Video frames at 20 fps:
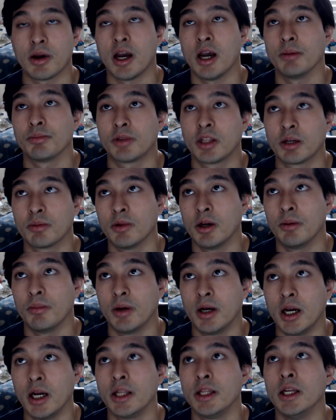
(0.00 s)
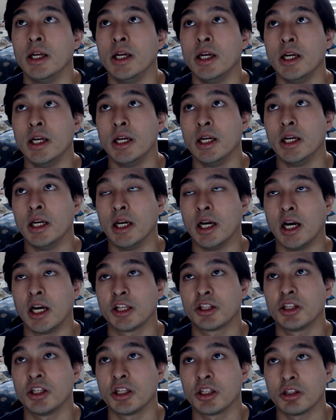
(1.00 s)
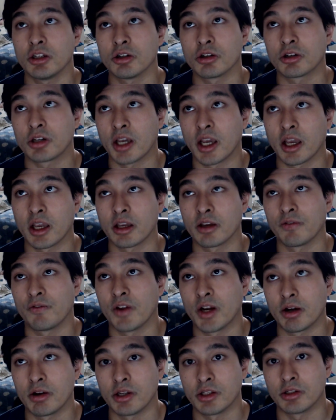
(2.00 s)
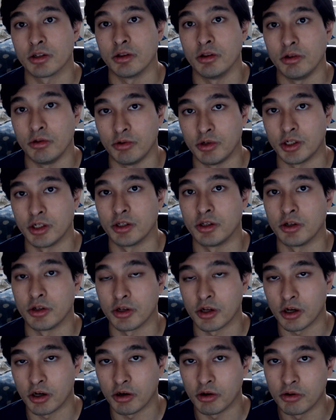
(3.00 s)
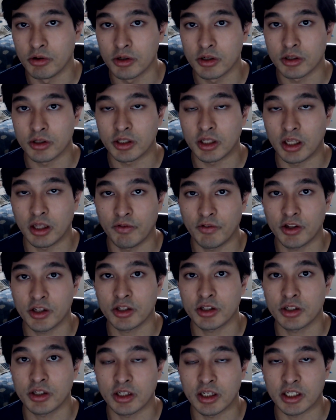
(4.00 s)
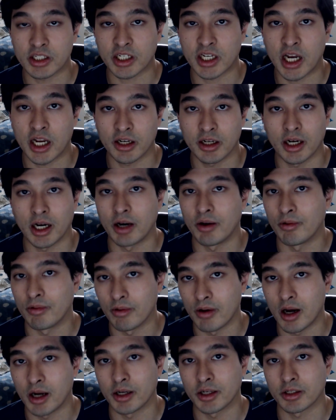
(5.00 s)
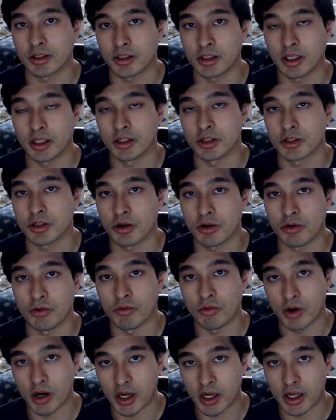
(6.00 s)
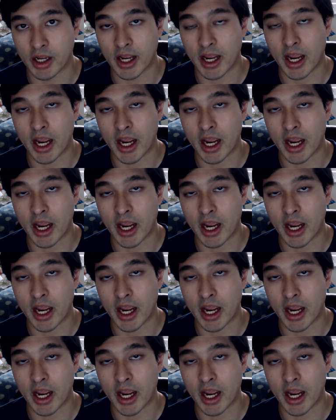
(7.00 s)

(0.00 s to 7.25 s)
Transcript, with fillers: I'm thinking in my mind, I think you're getting very deluded, you know? Even, it's kind of ironic in a certain way.